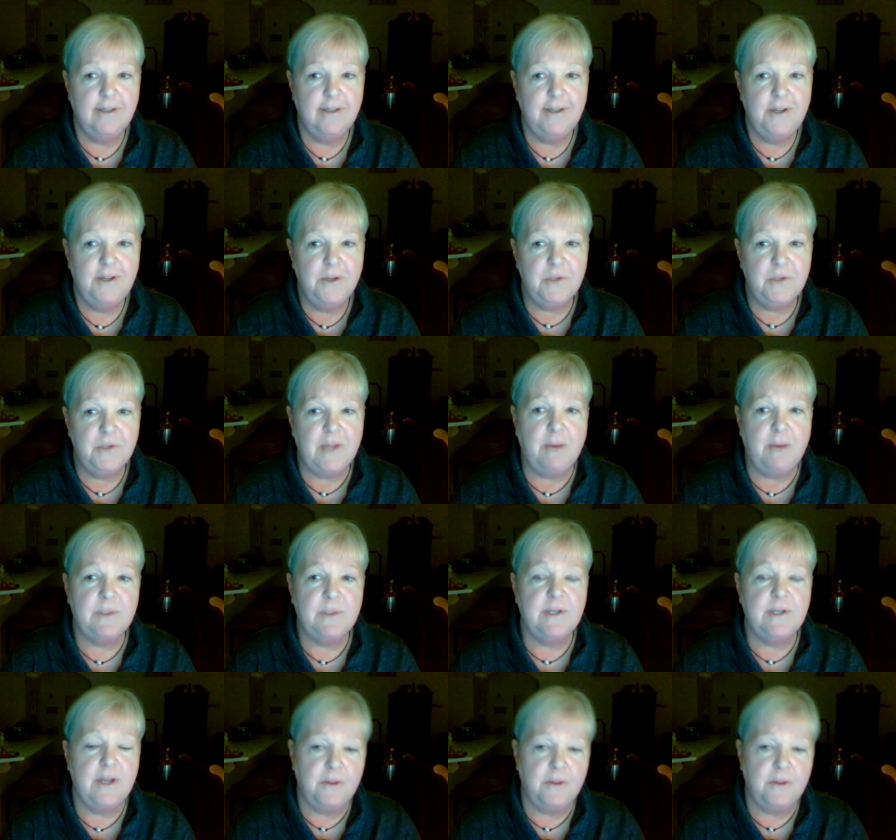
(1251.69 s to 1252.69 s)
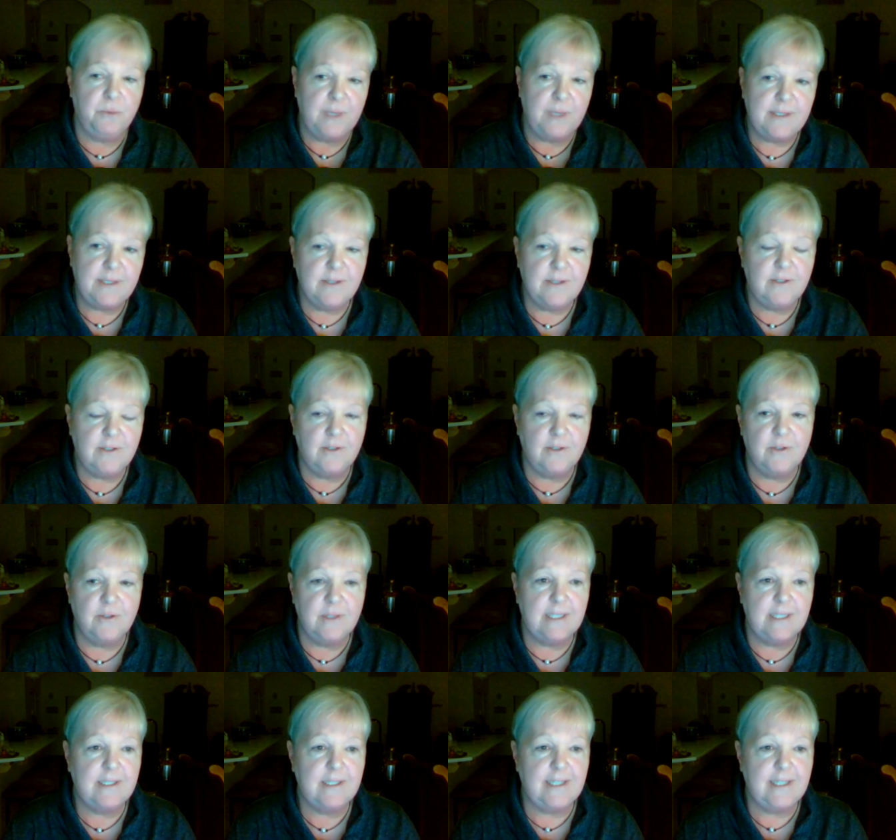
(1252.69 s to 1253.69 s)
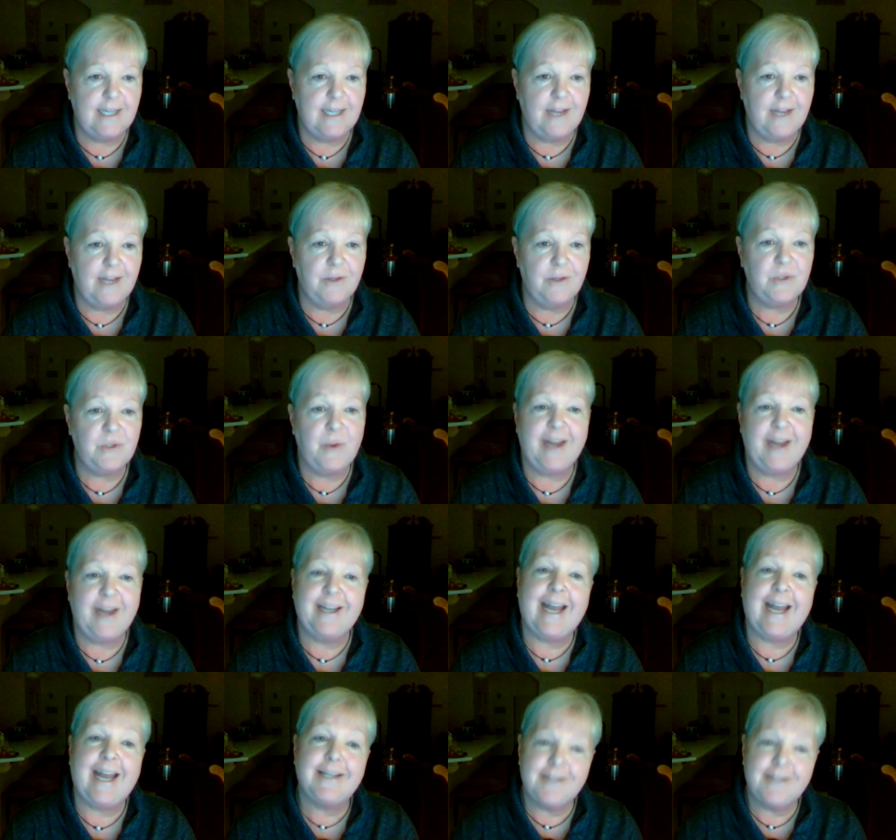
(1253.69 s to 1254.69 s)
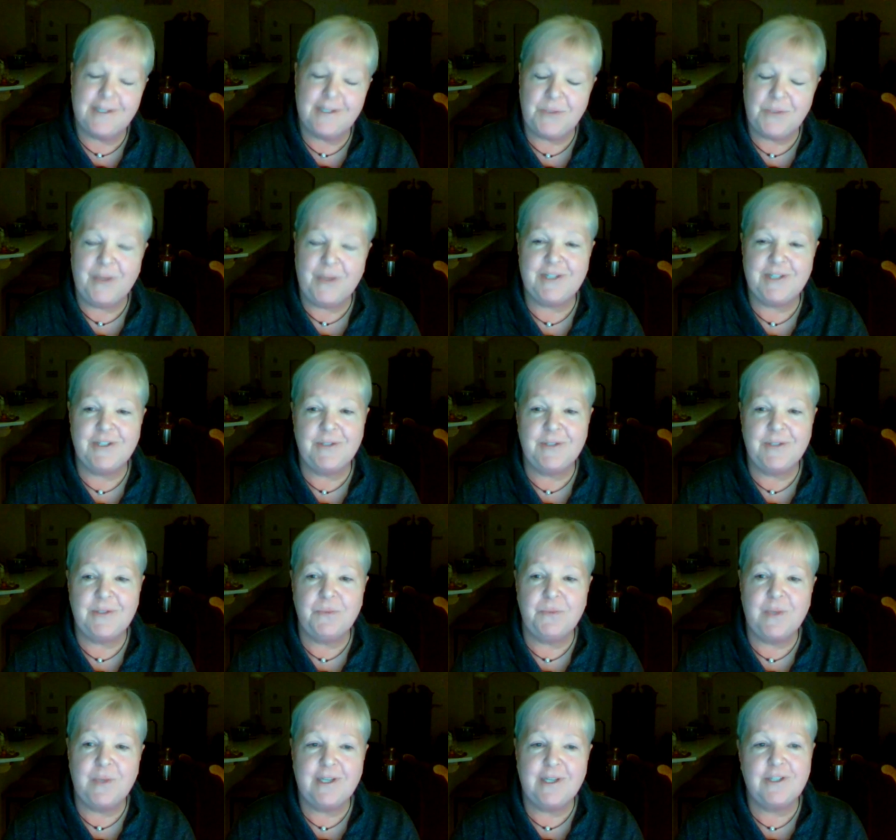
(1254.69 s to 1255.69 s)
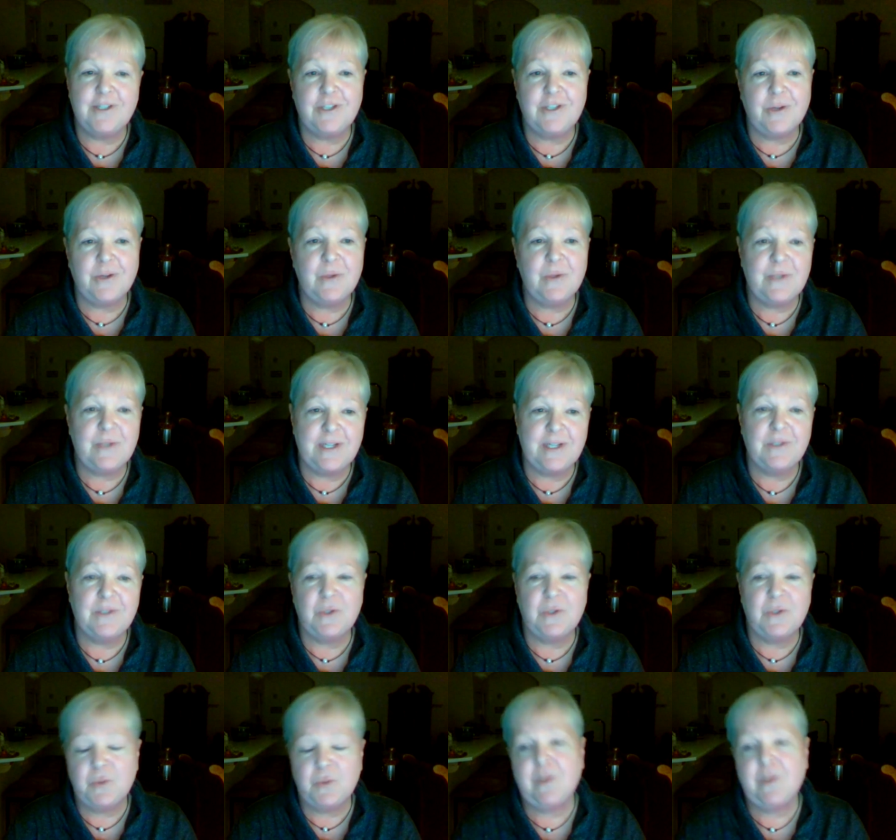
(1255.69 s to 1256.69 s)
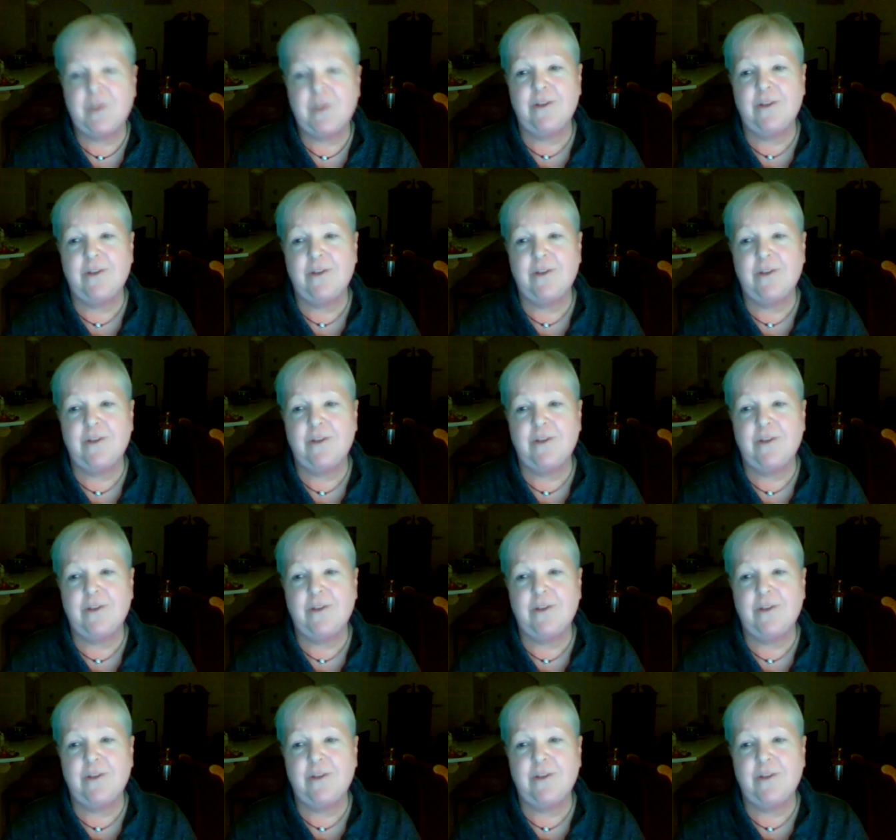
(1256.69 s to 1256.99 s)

So that was another reason to do this together so I could ask these questions and we could share those answers with you.